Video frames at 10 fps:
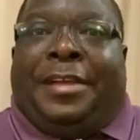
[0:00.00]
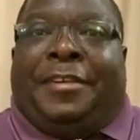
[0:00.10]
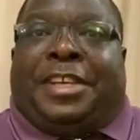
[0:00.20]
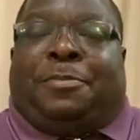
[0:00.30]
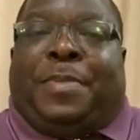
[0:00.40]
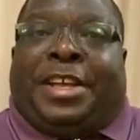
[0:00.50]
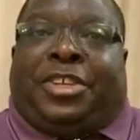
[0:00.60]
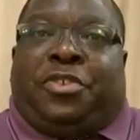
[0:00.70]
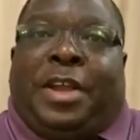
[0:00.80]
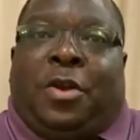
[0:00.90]

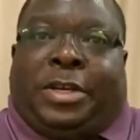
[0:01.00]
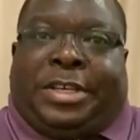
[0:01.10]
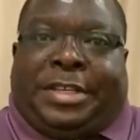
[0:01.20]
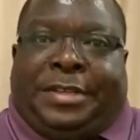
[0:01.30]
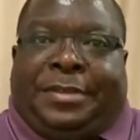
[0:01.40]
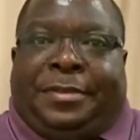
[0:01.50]
respect you a lot.